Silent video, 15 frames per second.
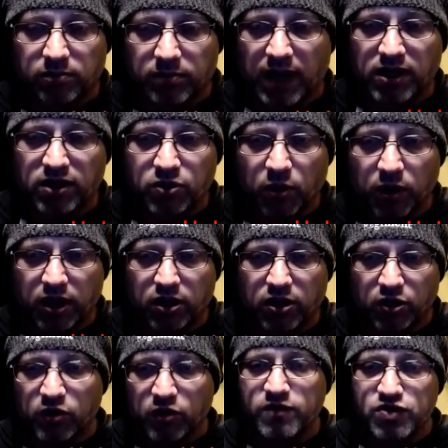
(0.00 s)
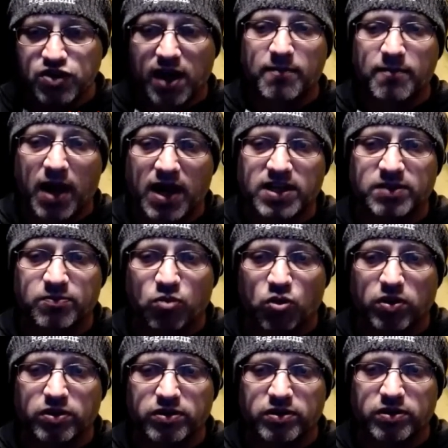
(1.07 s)
mandatory Coof jab
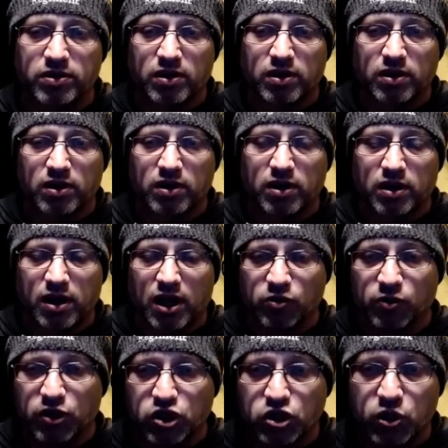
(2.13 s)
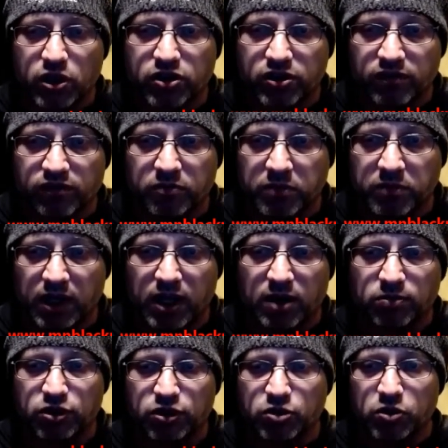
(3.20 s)
passports and restriction from being
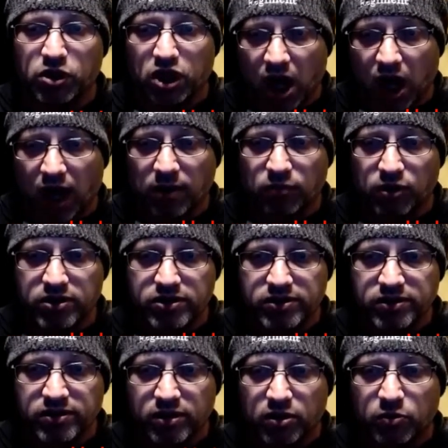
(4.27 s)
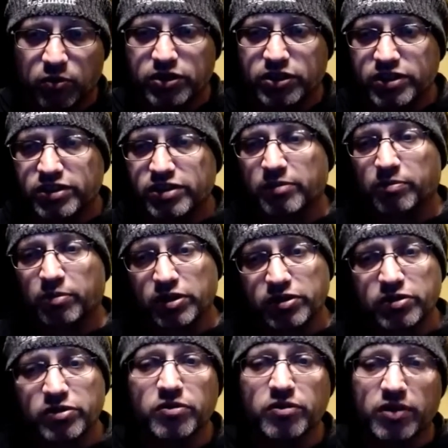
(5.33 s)
able to do commerce, which is the
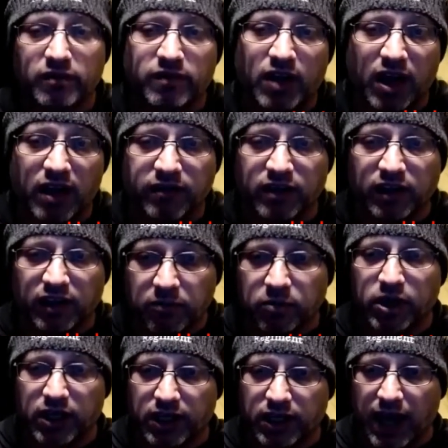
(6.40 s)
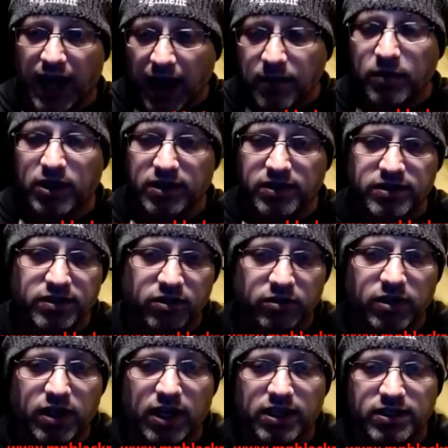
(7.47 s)
pursuit of life and liberty and happiness in the
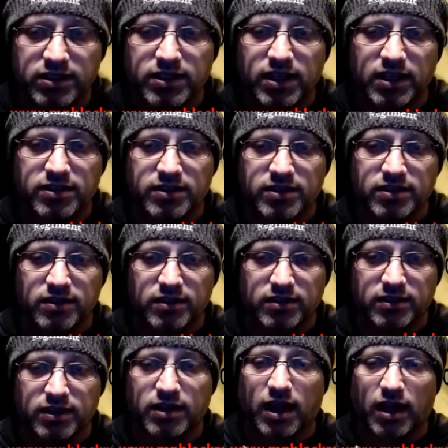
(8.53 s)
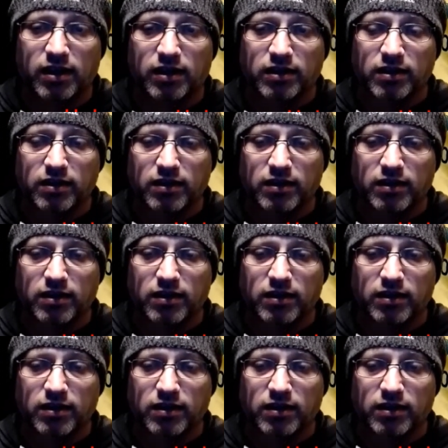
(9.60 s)
United States today.